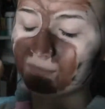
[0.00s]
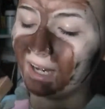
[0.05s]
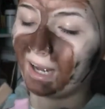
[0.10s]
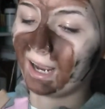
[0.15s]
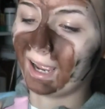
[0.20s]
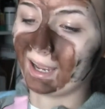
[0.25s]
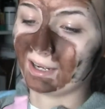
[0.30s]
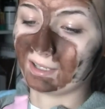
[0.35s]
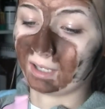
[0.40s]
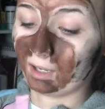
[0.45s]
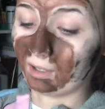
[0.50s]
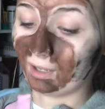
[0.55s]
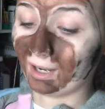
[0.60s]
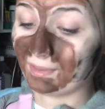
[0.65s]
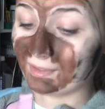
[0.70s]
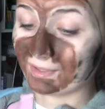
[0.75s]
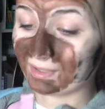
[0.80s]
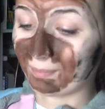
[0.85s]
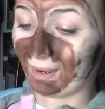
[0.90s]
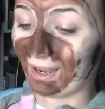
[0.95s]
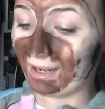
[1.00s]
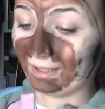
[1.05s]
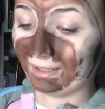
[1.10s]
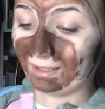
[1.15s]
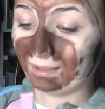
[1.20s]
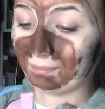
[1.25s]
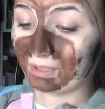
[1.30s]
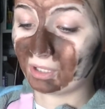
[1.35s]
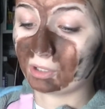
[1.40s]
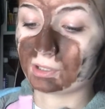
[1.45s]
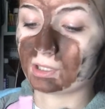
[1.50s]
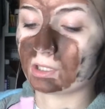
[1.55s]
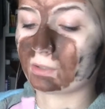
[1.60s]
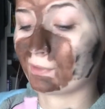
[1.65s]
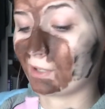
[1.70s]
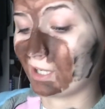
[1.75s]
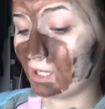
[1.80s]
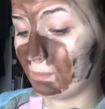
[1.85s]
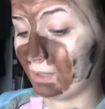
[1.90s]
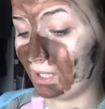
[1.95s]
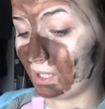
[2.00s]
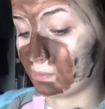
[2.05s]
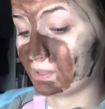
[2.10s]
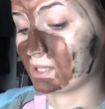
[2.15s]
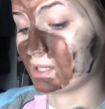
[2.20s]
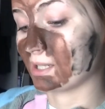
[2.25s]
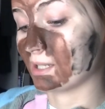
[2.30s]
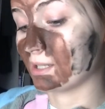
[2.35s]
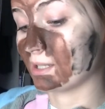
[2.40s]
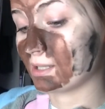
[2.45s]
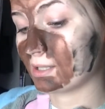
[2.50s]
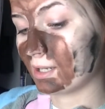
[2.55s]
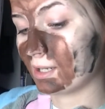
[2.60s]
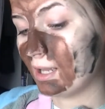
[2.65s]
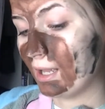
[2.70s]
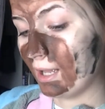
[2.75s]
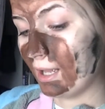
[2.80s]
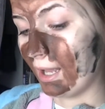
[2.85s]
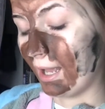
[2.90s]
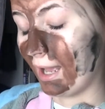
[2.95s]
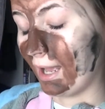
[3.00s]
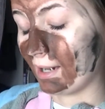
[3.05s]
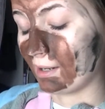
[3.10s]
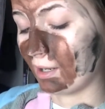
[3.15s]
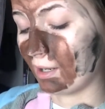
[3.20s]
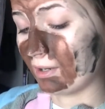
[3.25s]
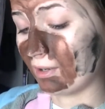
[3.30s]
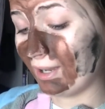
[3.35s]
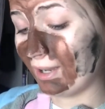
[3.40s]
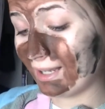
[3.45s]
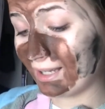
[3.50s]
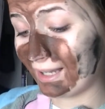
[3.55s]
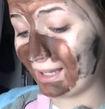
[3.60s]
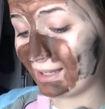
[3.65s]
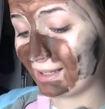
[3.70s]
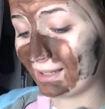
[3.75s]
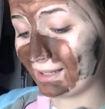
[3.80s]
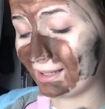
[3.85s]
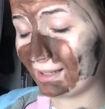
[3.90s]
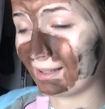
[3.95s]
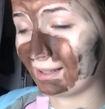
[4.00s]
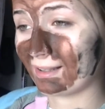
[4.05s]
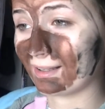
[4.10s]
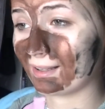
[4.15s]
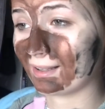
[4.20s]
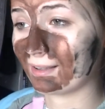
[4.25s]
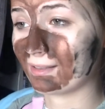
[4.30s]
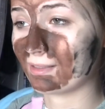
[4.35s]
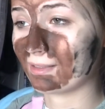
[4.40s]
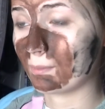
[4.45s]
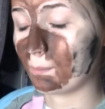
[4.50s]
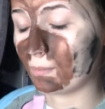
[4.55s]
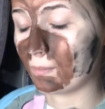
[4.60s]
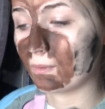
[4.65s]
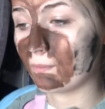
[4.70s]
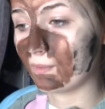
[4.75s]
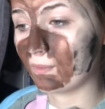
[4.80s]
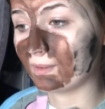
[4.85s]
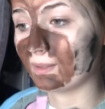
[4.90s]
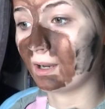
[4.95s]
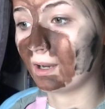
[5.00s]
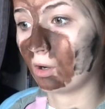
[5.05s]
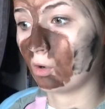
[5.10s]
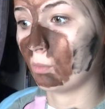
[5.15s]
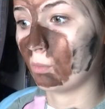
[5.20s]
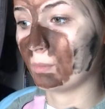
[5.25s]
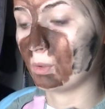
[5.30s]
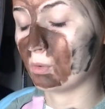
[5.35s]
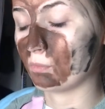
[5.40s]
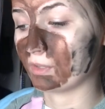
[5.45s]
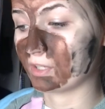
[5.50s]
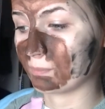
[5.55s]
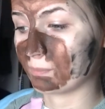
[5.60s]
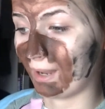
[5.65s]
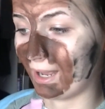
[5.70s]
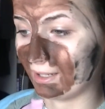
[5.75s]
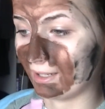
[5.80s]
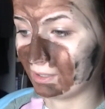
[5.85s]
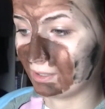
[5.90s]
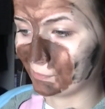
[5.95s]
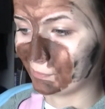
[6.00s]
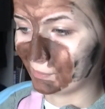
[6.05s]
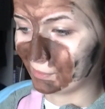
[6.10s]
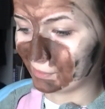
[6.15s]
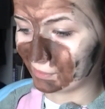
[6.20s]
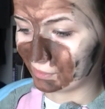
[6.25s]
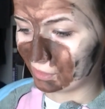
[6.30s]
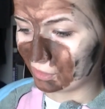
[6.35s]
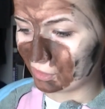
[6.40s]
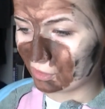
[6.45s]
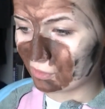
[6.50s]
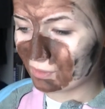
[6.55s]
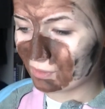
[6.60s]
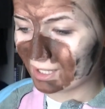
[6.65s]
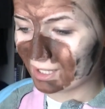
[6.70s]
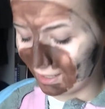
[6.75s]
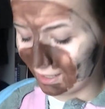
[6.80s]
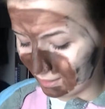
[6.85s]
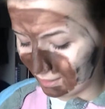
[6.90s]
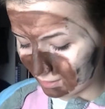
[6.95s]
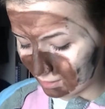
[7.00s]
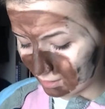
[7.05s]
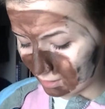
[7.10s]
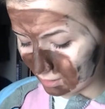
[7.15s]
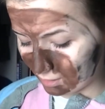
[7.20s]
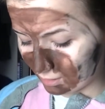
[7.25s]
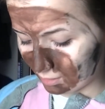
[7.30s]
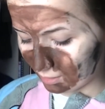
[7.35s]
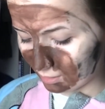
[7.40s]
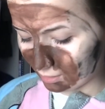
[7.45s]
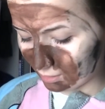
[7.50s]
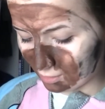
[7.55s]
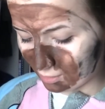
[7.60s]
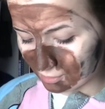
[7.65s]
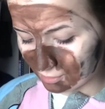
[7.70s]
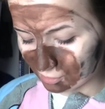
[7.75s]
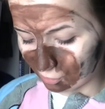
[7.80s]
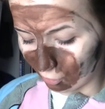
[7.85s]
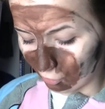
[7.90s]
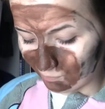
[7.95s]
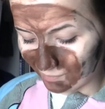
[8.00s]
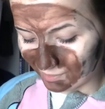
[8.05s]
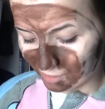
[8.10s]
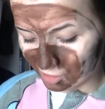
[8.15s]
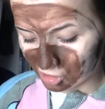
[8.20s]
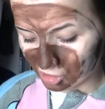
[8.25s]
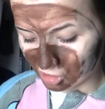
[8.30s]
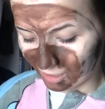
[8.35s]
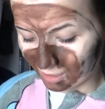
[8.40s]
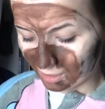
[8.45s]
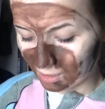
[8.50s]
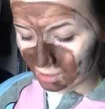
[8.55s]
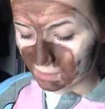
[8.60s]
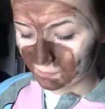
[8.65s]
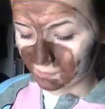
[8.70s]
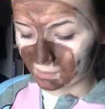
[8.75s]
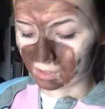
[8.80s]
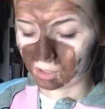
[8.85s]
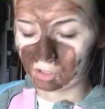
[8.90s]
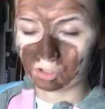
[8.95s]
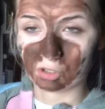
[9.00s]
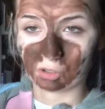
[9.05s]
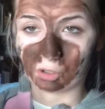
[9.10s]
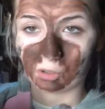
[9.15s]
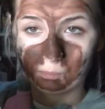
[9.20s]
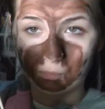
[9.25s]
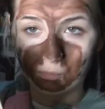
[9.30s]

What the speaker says: And I like this palette because it's very pigmented, and I like the thing that got me with this palette was you get so many shades for such a good